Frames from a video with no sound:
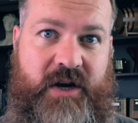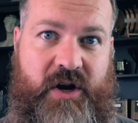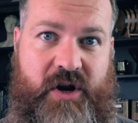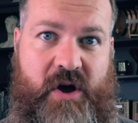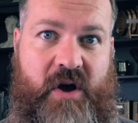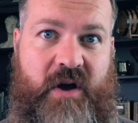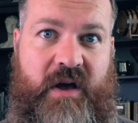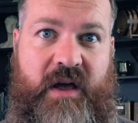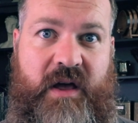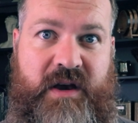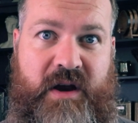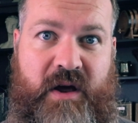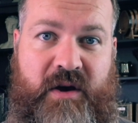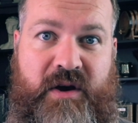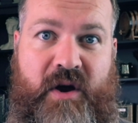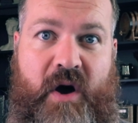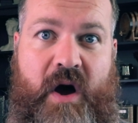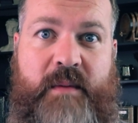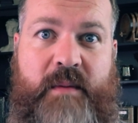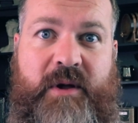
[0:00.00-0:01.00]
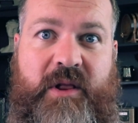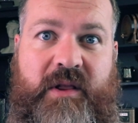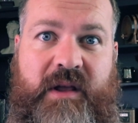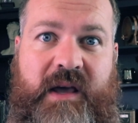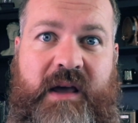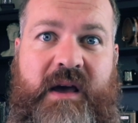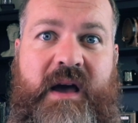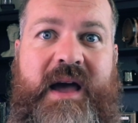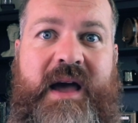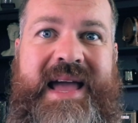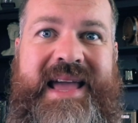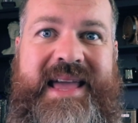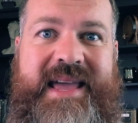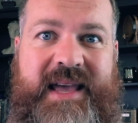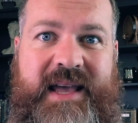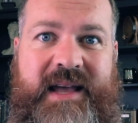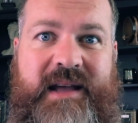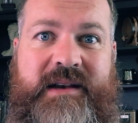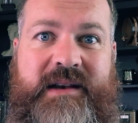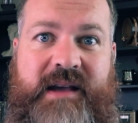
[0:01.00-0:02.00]
an anomaly
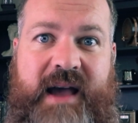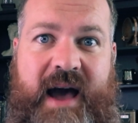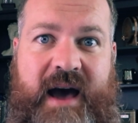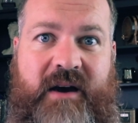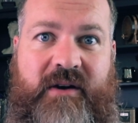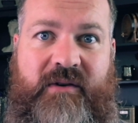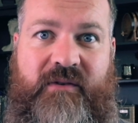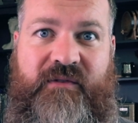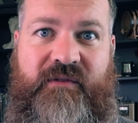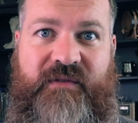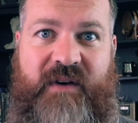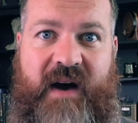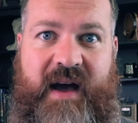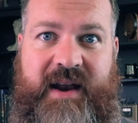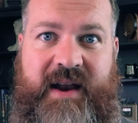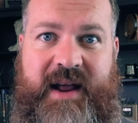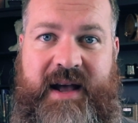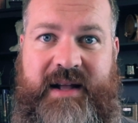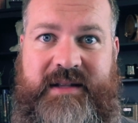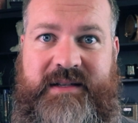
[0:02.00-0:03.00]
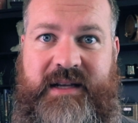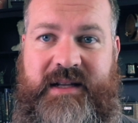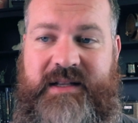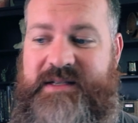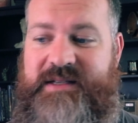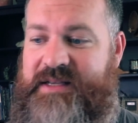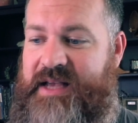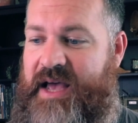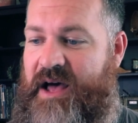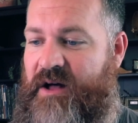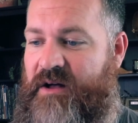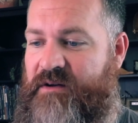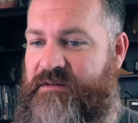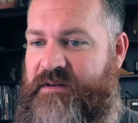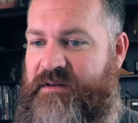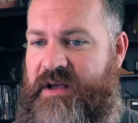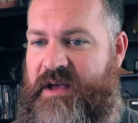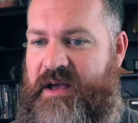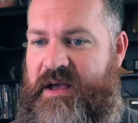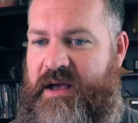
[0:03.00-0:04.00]
in Yahoo Finance
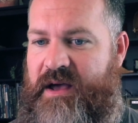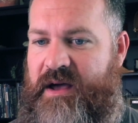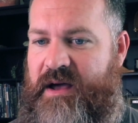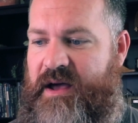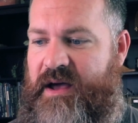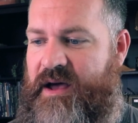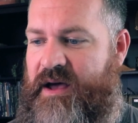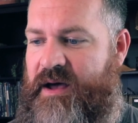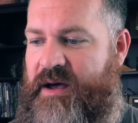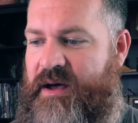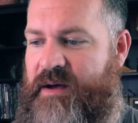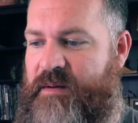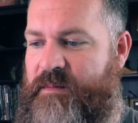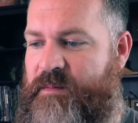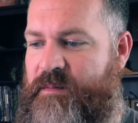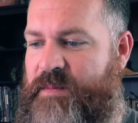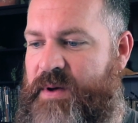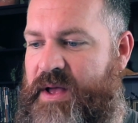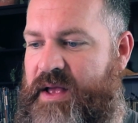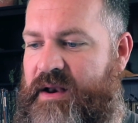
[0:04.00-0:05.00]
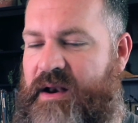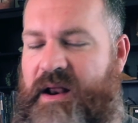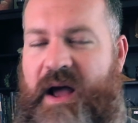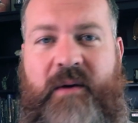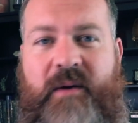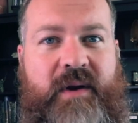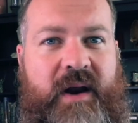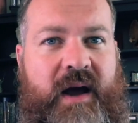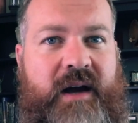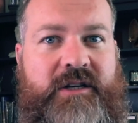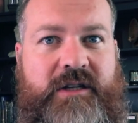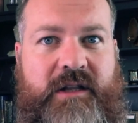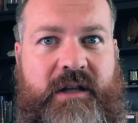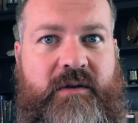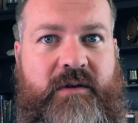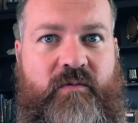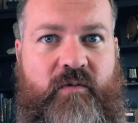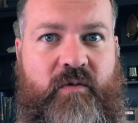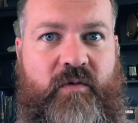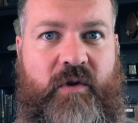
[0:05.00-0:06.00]
itself. But I would
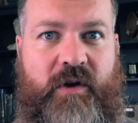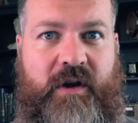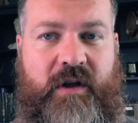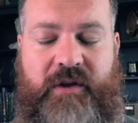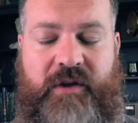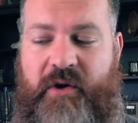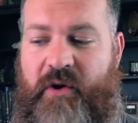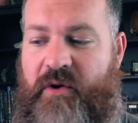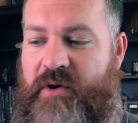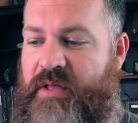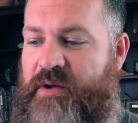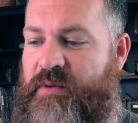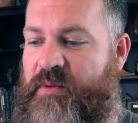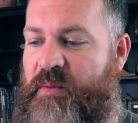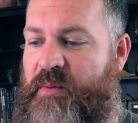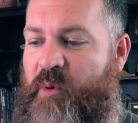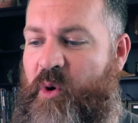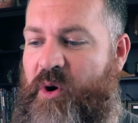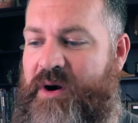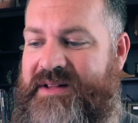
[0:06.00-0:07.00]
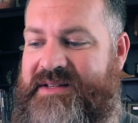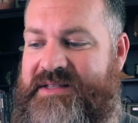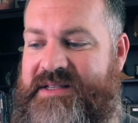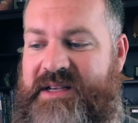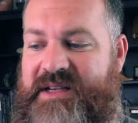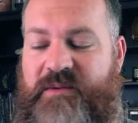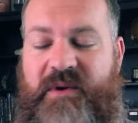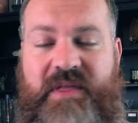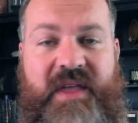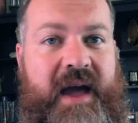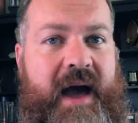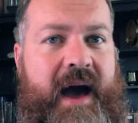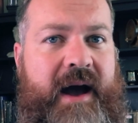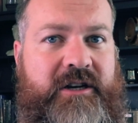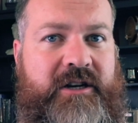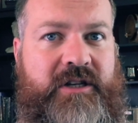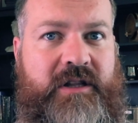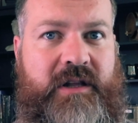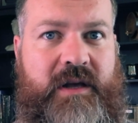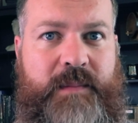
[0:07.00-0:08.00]
actually look at the quarterly report and see what they
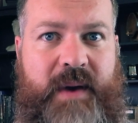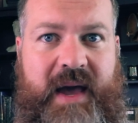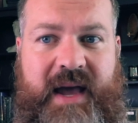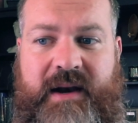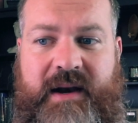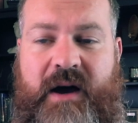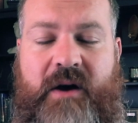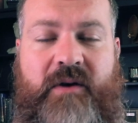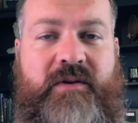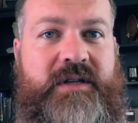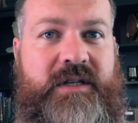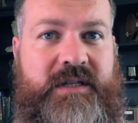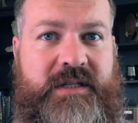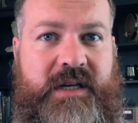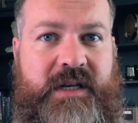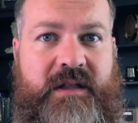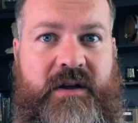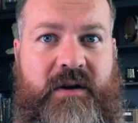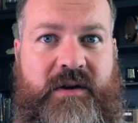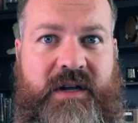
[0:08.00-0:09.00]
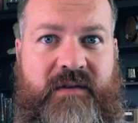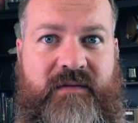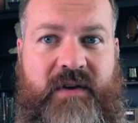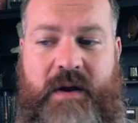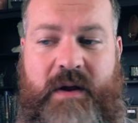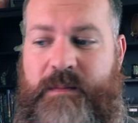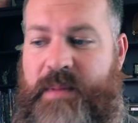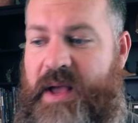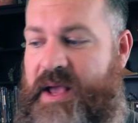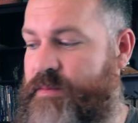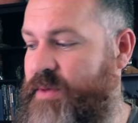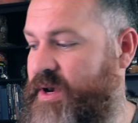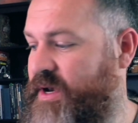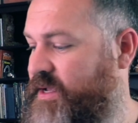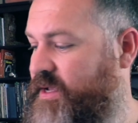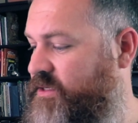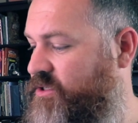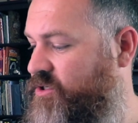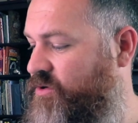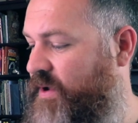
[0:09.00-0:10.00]
actually paid out to see their dividend payment
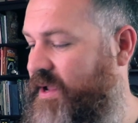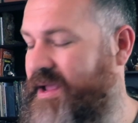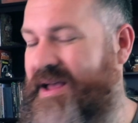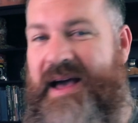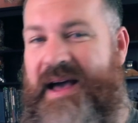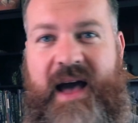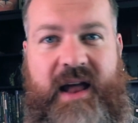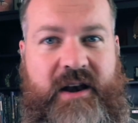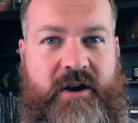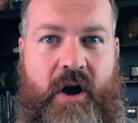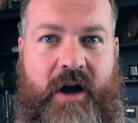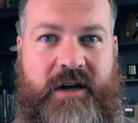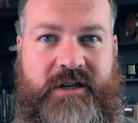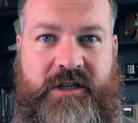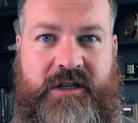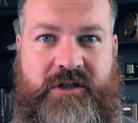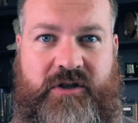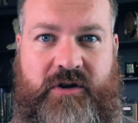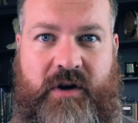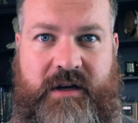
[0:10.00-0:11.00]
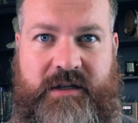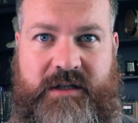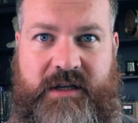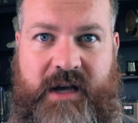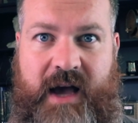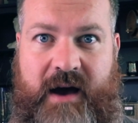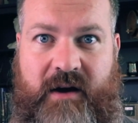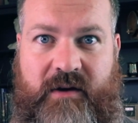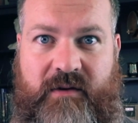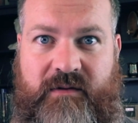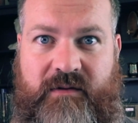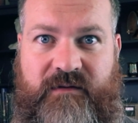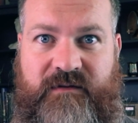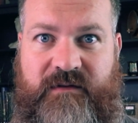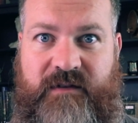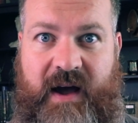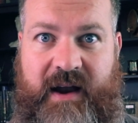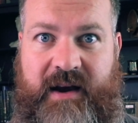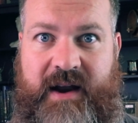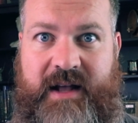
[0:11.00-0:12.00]
history and not just trust Yahoo
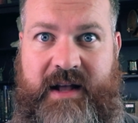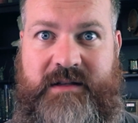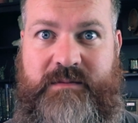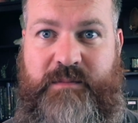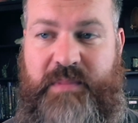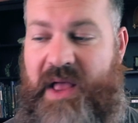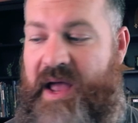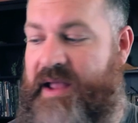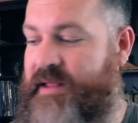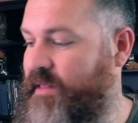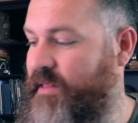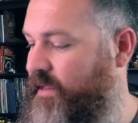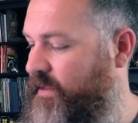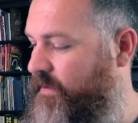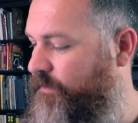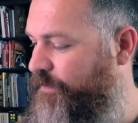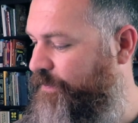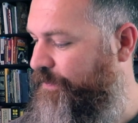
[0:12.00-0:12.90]
Finance blindly.